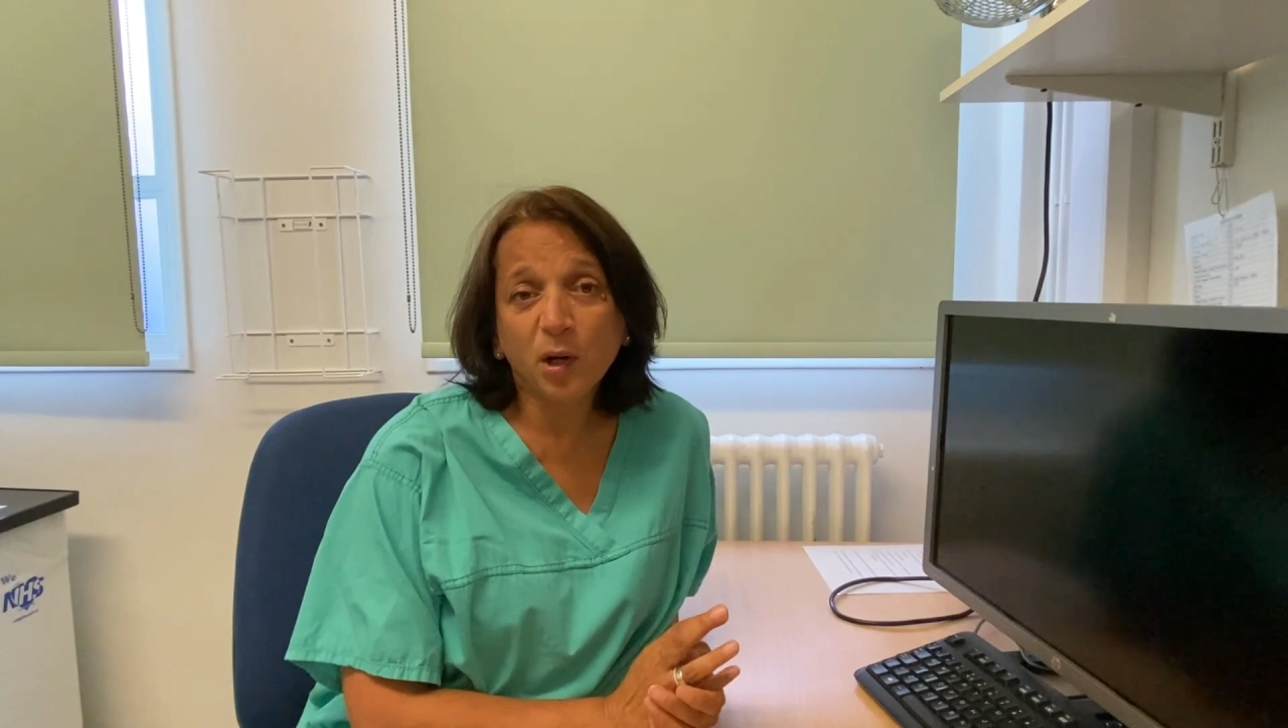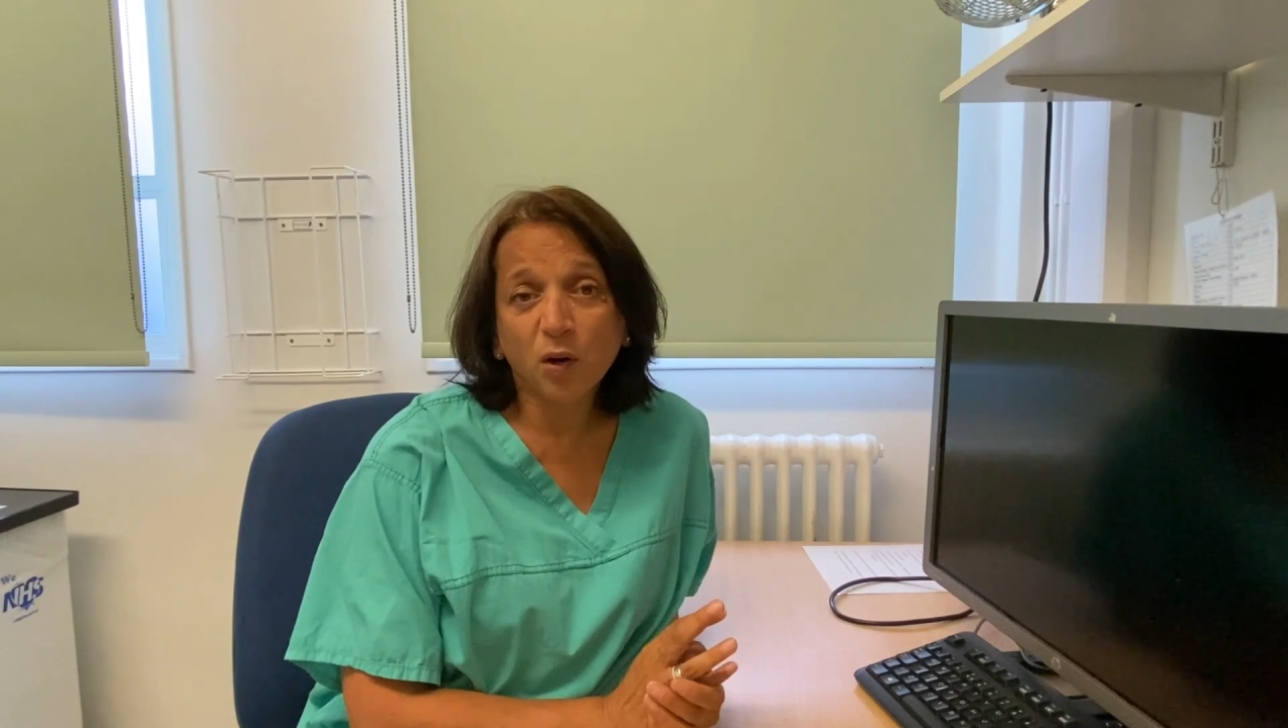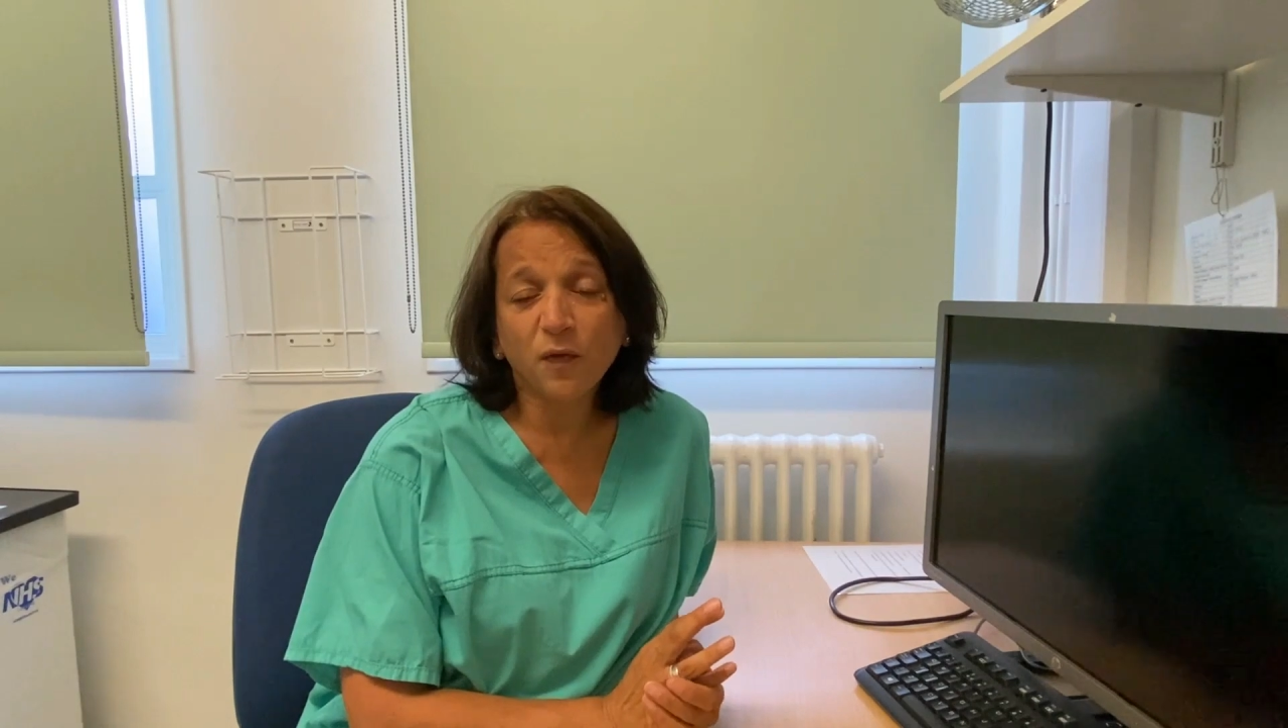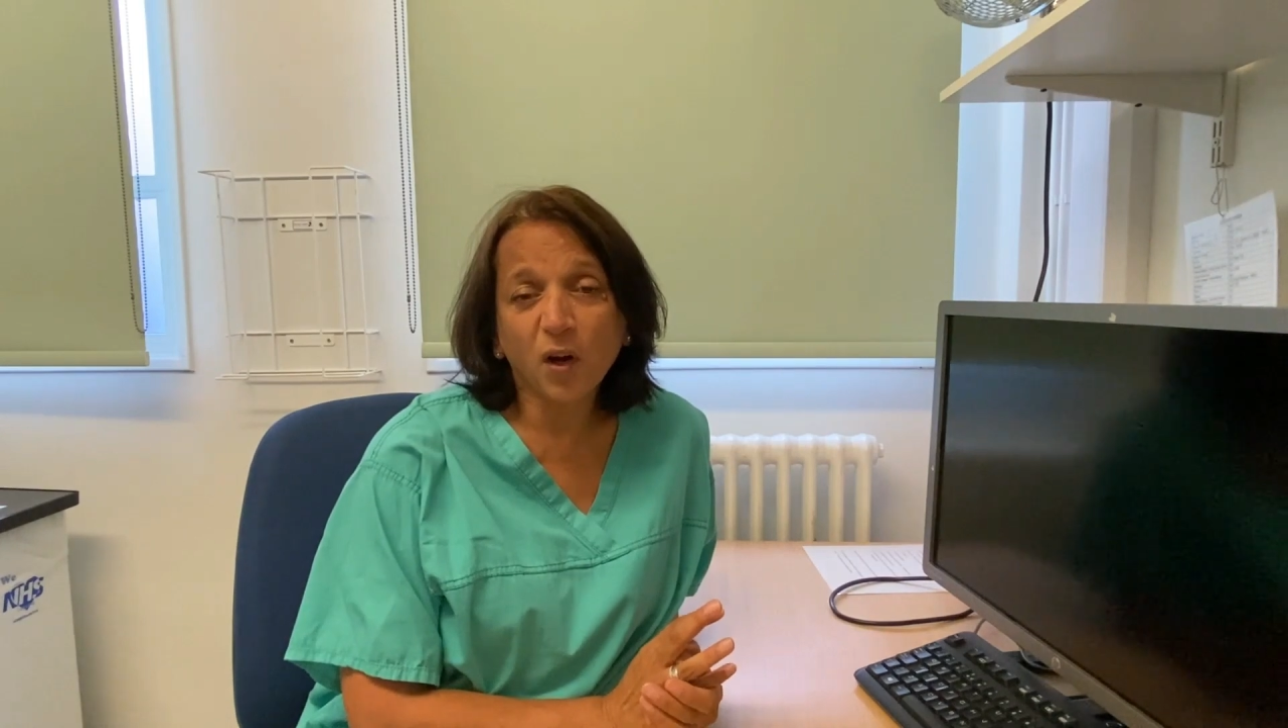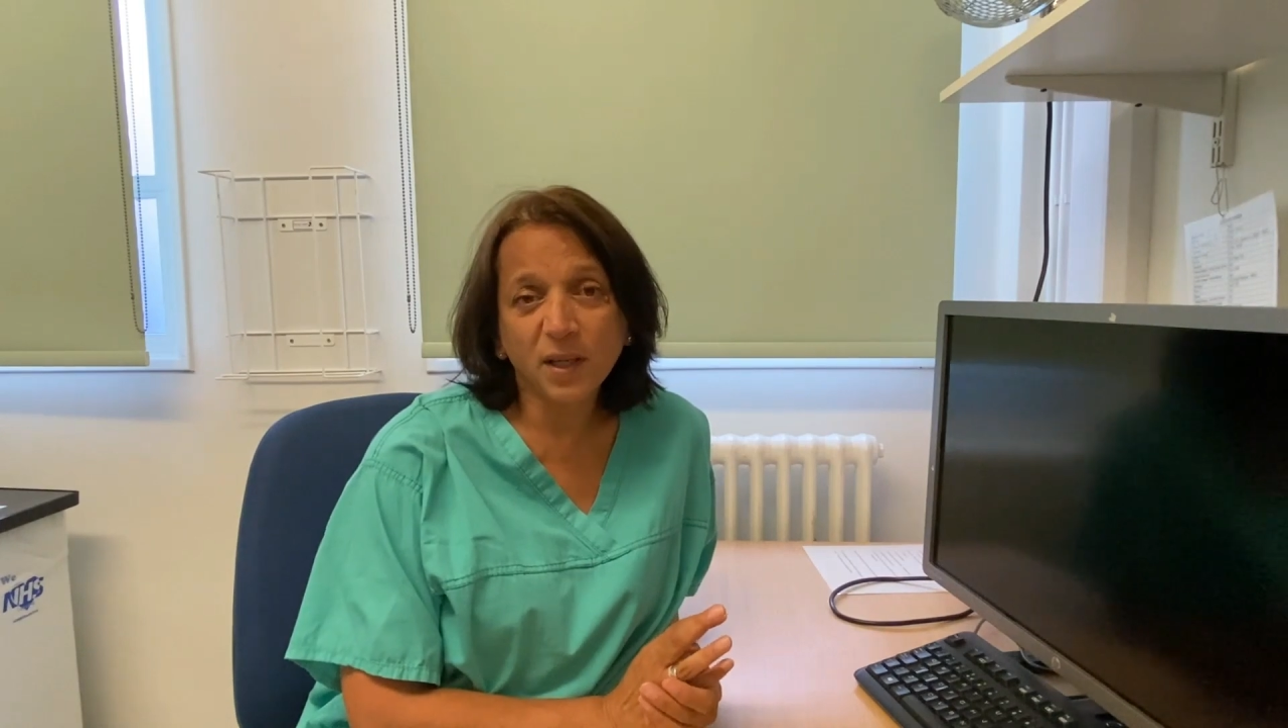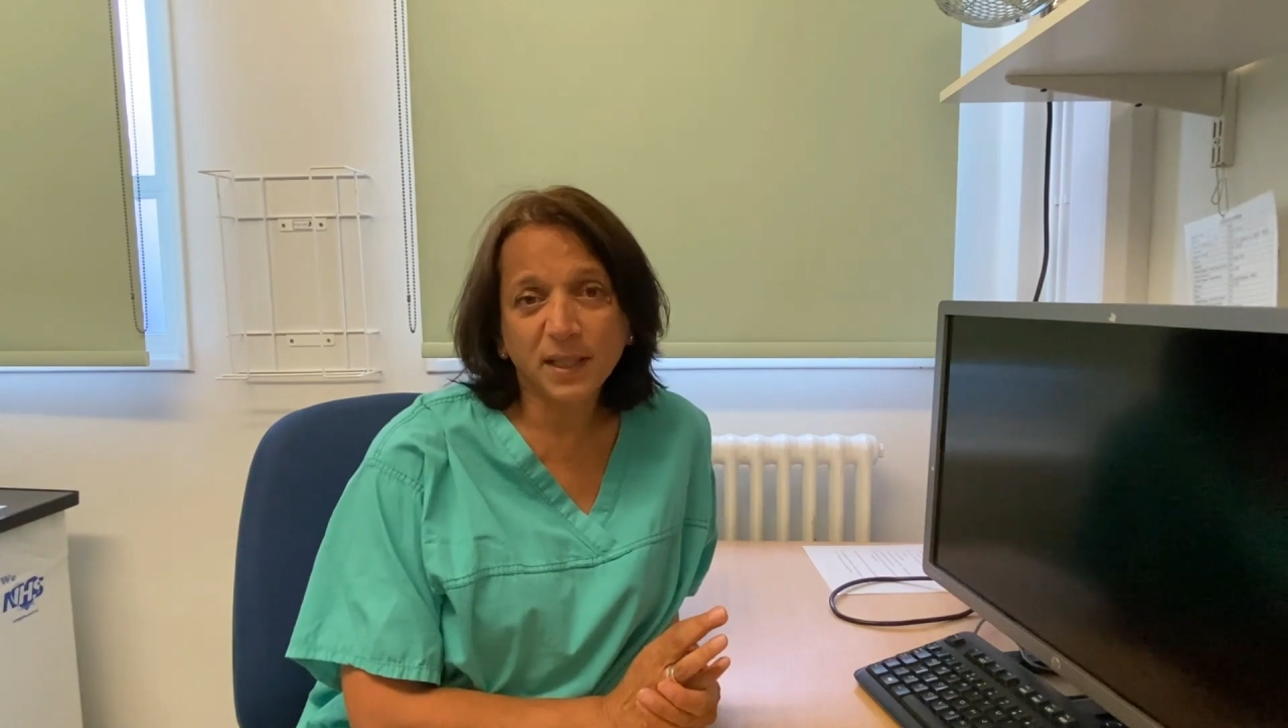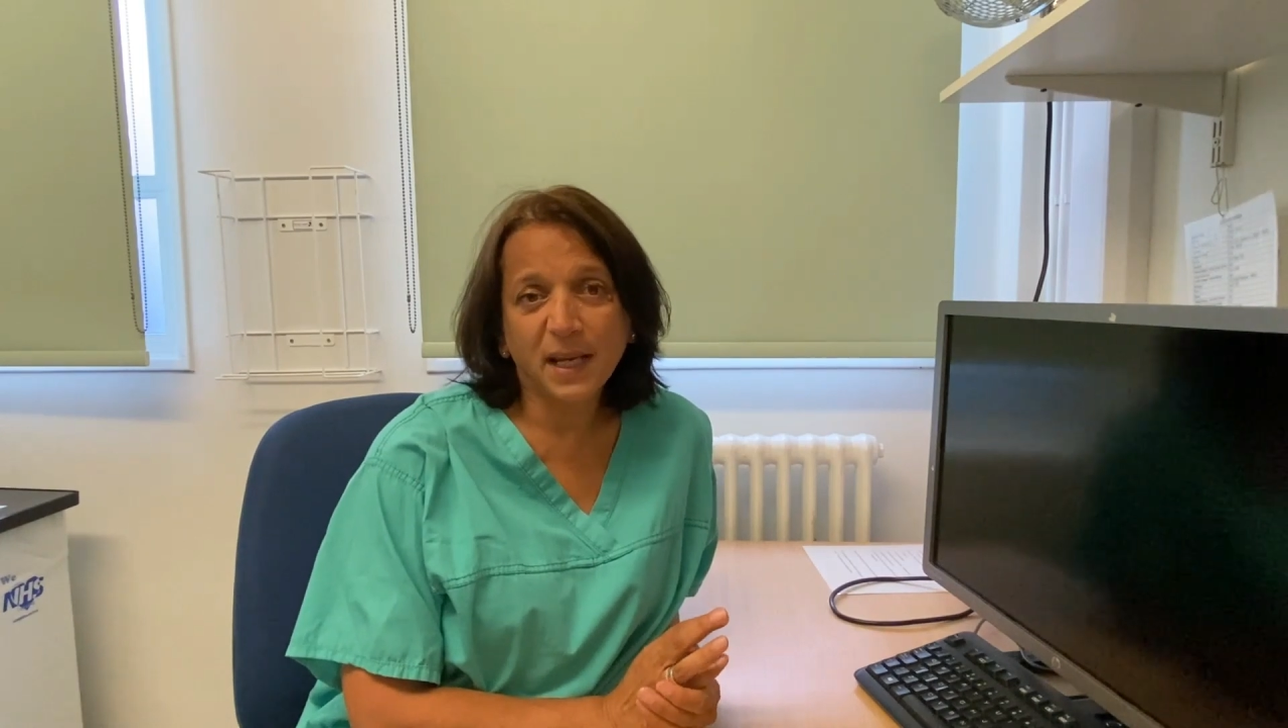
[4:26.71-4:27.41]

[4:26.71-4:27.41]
are advised